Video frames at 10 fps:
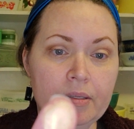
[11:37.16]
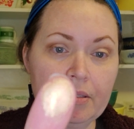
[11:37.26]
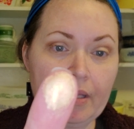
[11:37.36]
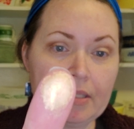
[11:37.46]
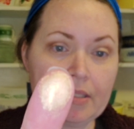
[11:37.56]

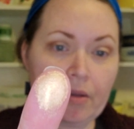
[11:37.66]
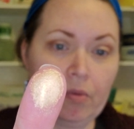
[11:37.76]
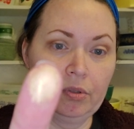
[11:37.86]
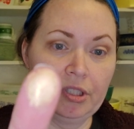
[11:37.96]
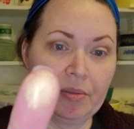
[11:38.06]
So that's the
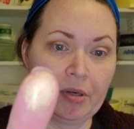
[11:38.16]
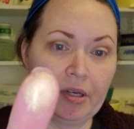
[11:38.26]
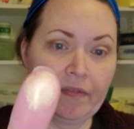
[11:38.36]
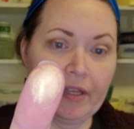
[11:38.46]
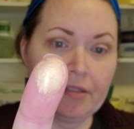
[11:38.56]
gold
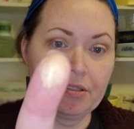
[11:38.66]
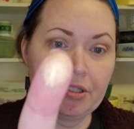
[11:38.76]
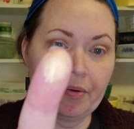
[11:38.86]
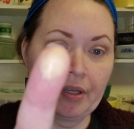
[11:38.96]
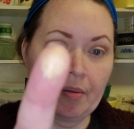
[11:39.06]
shimmer, if that's
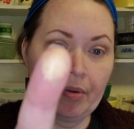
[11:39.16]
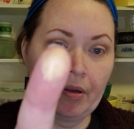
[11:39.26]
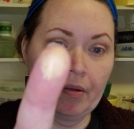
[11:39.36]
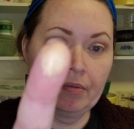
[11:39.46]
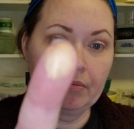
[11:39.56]
showing up at
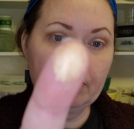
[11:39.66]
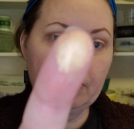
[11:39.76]
all.